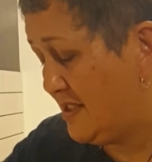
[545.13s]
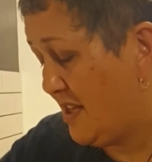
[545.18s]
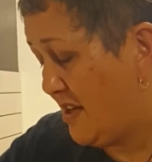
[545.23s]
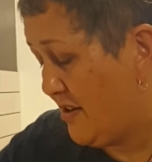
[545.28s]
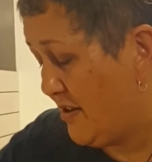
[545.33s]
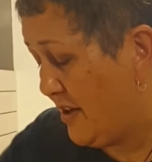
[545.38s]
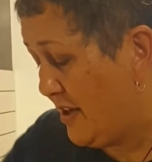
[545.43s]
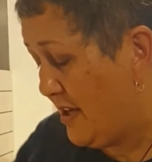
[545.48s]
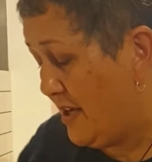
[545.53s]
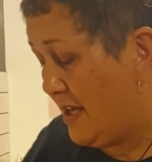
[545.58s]

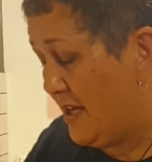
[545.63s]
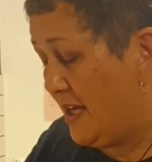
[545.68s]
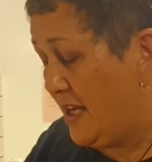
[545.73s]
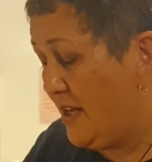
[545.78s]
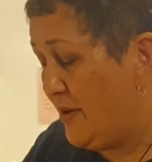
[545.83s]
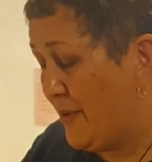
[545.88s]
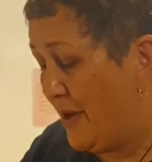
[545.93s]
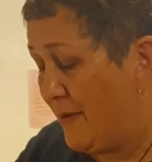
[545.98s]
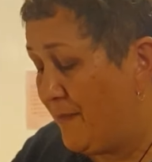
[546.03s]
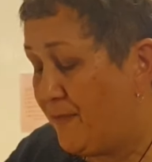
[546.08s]
So
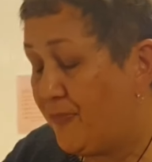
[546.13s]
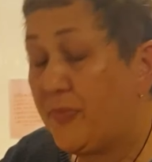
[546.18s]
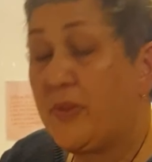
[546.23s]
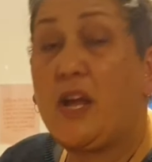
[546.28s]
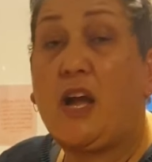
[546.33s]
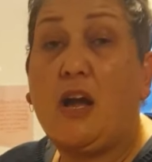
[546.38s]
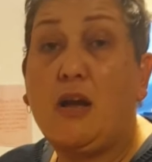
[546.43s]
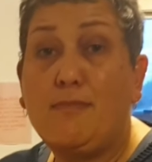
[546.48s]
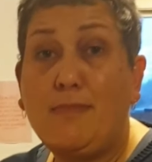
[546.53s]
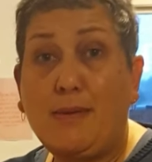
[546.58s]
anyway,
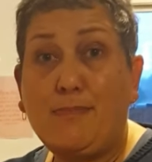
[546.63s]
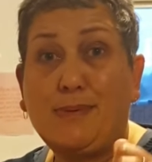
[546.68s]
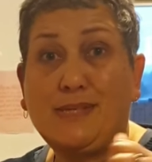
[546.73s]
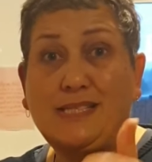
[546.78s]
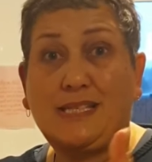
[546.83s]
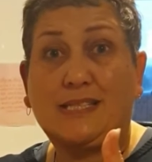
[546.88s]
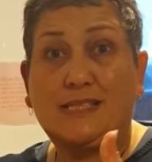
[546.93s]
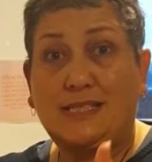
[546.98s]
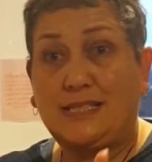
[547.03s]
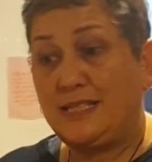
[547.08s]
homemade
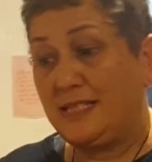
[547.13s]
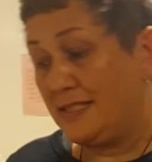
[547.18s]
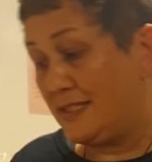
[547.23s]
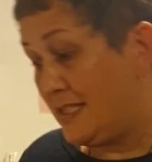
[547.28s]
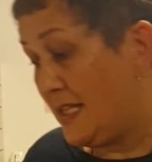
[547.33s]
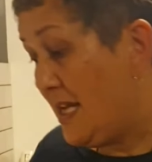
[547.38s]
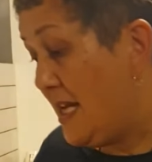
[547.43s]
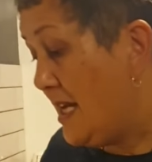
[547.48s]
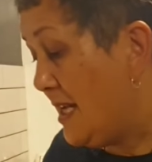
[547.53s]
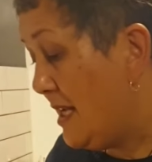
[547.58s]
biscuits it
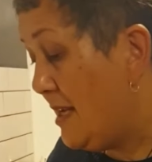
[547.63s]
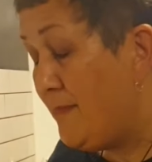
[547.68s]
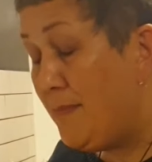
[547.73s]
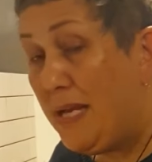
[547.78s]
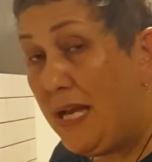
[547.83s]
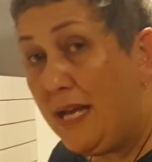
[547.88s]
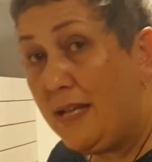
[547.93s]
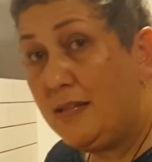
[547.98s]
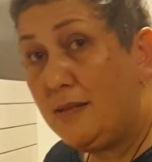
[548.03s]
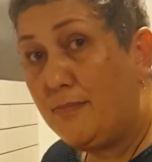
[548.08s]
is. Let
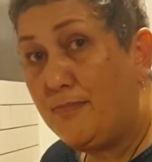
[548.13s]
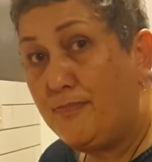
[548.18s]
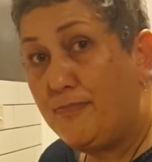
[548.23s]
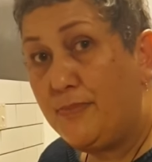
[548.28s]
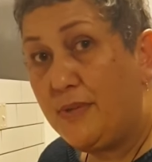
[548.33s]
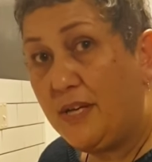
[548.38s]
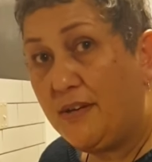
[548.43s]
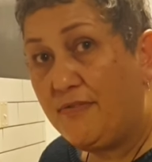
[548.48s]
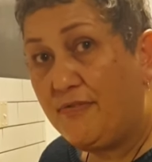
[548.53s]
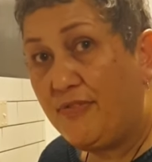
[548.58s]
me add
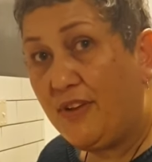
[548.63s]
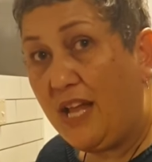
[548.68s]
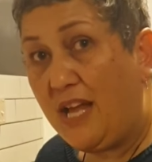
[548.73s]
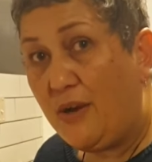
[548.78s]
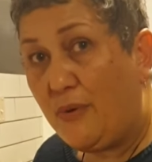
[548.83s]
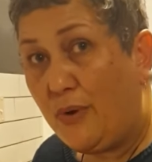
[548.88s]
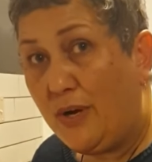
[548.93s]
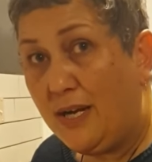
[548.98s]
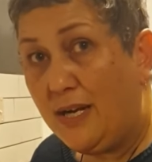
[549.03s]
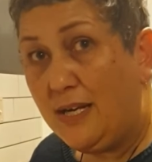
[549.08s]
the
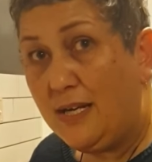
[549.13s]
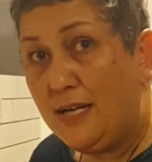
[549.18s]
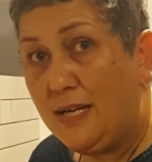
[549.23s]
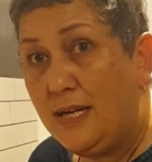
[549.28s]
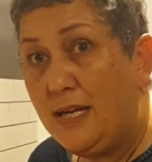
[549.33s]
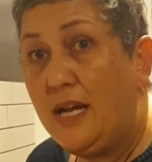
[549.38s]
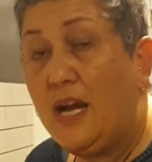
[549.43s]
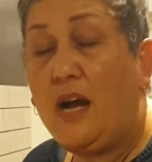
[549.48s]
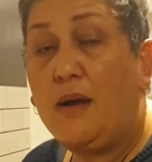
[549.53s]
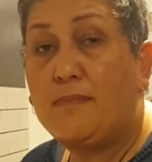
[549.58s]
flour.
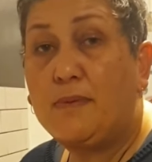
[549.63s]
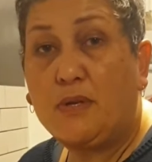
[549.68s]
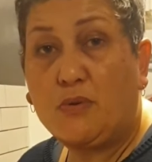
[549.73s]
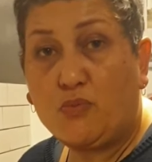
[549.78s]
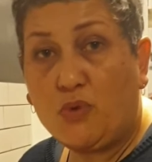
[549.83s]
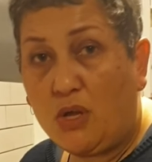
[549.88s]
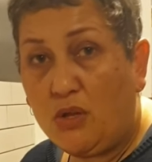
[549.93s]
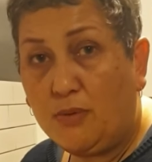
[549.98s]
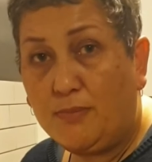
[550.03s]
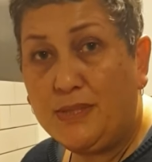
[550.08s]
I'm going
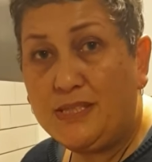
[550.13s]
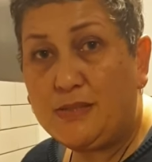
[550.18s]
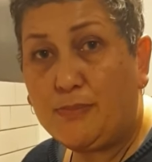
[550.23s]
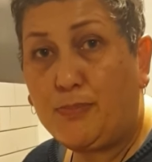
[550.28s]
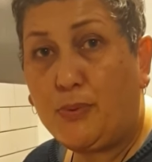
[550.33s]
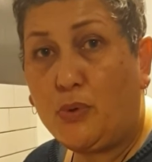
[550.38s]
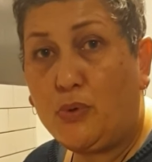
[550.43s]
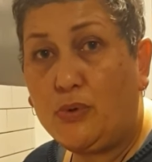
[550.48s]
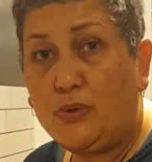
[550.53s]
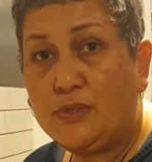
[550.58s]
to roll them into
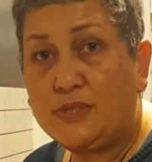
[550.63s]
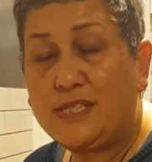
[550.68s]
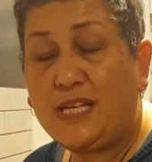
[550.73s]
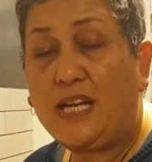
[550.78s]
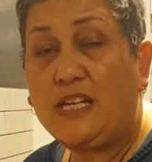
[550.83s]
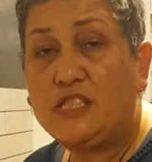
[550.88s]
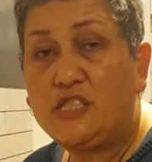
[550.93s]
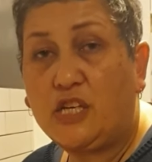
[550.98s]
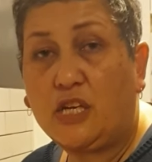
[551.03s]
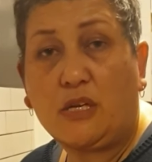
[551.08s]
balls
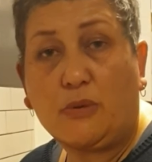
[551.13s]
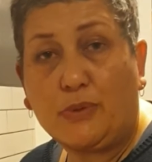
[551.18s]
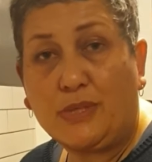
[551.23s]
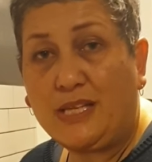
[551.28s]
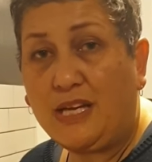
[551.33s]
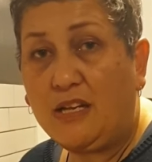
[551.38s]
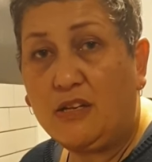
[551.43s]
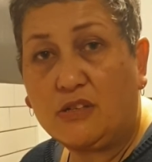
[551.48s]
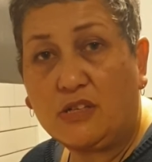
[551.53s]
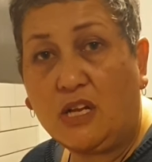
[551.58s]
and show you what
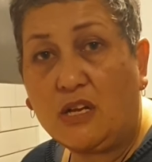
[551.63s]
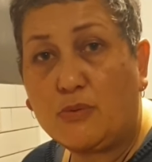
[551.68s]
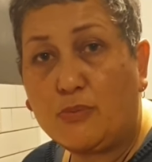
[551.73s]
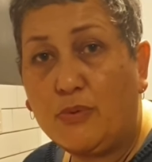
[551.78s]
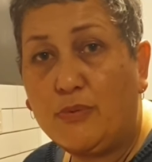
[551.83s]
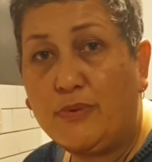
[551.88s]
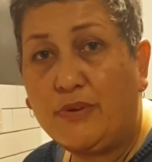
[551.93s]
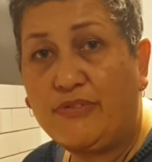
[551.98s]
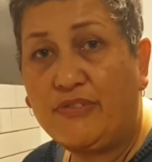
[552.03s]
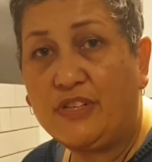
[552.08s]
they look like
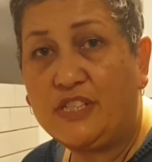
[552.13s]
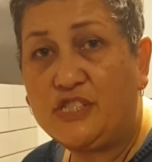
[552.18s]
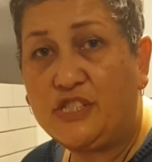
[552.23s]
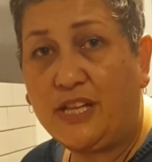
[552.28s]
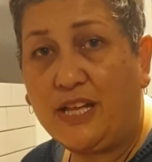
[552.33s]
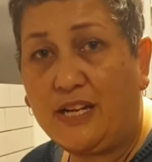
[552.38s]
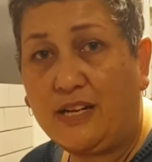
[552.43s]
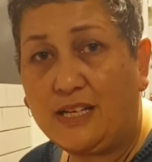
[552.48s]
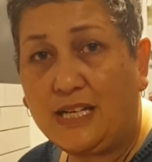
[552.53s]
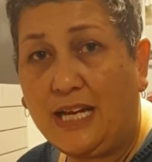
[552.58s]
when we finish
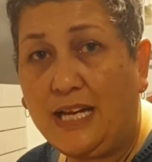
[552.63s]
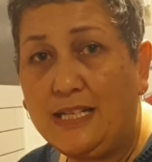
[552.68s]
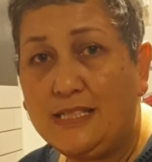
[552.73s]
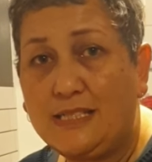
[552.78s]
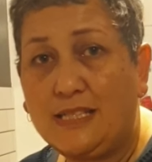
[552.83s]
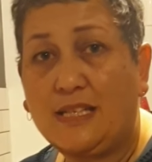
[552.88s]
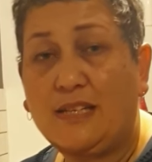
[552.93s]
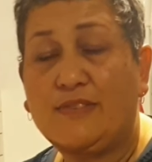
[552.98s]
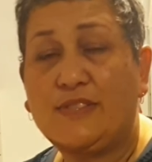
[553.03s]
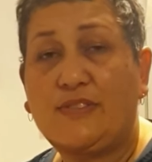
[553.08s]
that, okay?
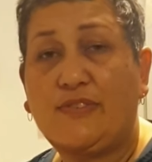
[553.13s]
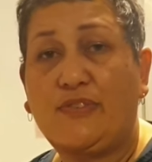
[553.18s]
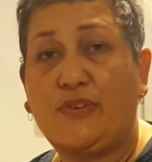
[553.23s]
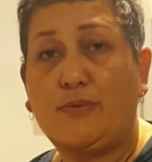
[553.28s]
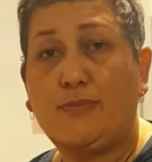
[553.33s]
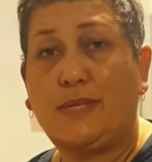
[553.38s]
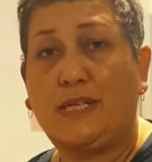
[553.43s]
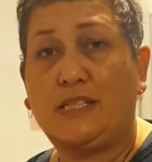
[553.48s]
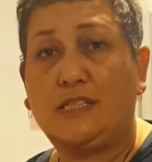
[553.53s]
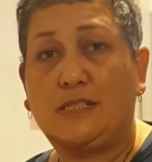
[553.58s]
So give us a
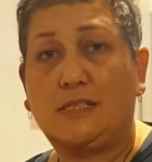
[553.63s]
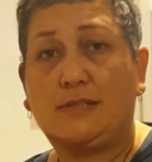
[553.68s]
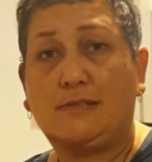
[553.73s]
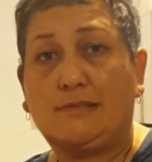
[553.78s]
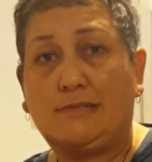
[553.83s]
few minutes.